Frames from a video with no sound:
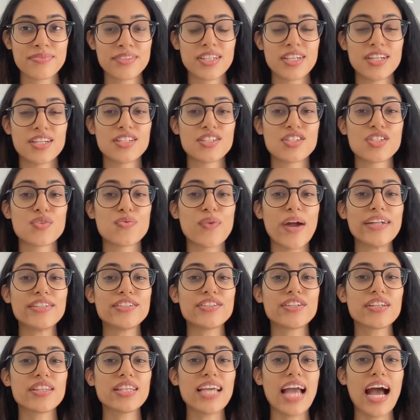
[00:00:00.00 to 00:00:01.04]

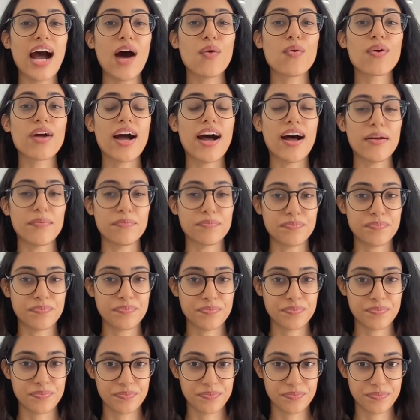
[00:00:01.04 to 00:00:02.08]
Surrender the outcome.
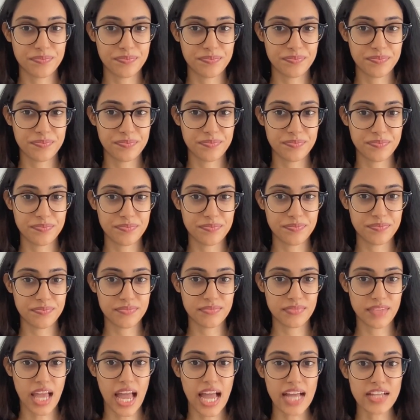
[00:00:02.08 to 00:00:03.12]

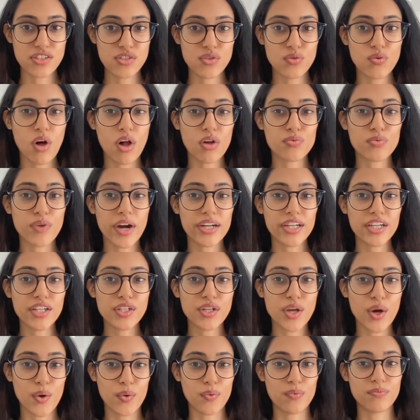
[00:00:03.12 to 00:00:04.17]
As you already
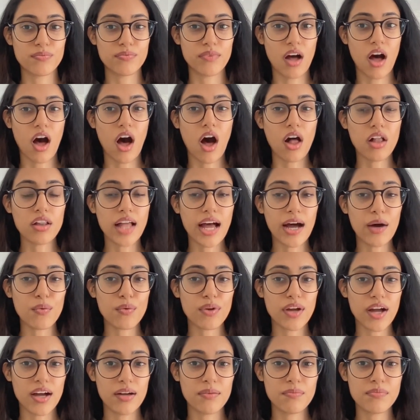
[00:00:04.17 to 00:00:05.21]
know, all
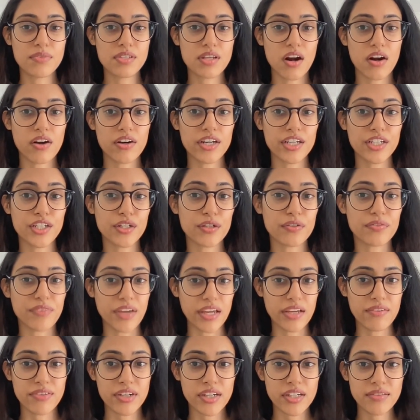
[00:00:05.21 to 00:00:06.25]
outcomes are in your
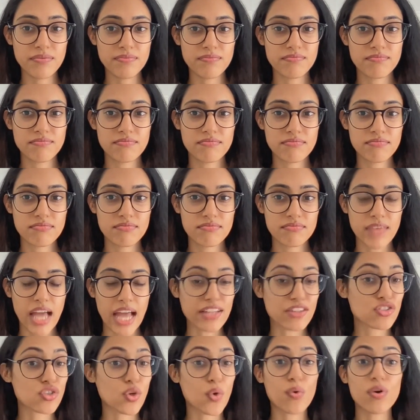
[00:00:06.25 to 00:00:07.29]
favor,
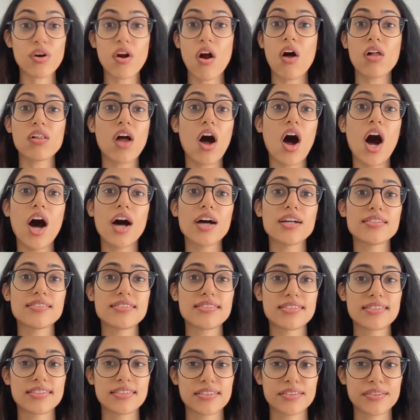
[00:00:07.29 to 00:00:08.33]
and so are all
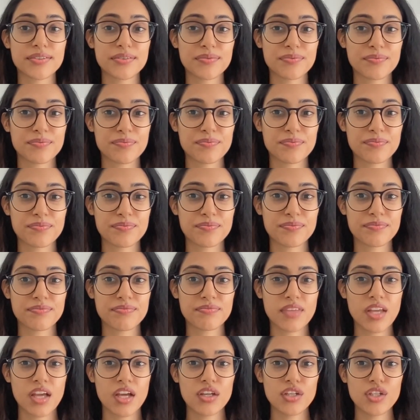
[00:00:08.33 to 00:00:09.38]
odds.
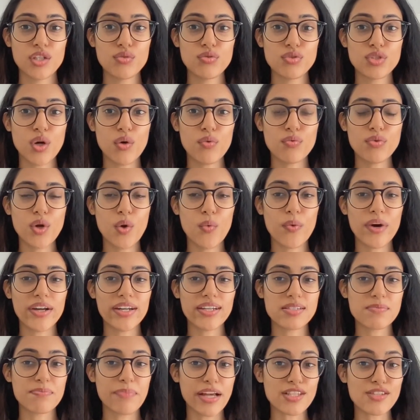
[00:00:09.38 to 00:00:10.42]
You don't know what
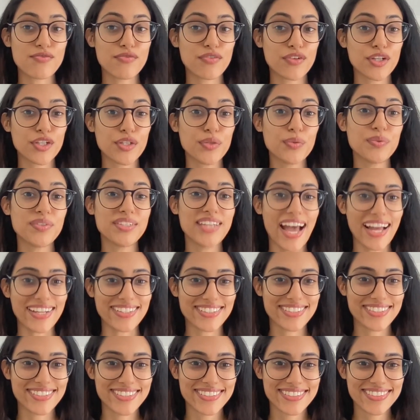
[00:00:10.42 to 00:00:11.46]
is best for you
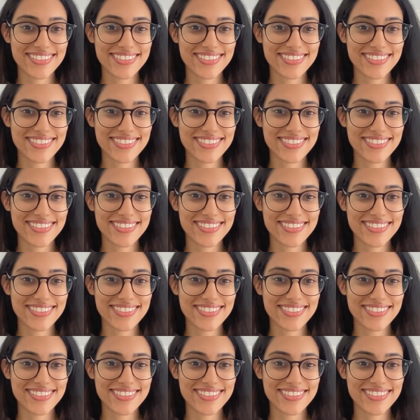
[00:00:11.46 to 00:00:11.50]
yet.